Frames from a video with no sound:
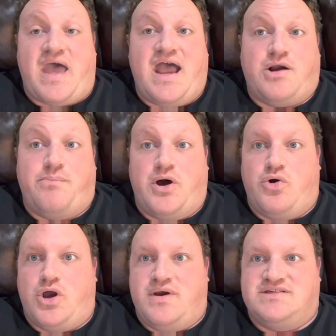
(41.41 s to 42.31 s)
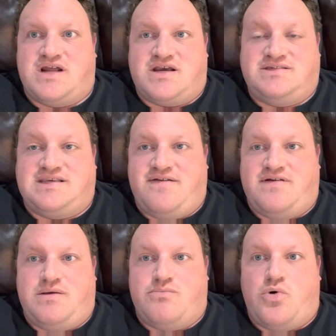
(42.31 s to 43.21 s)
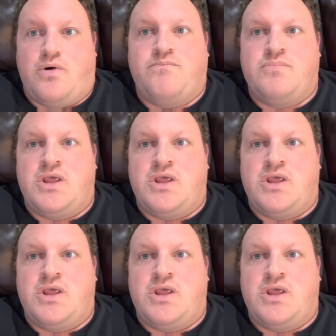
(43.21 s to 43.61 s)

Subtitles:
Acapulco is not safe anymore.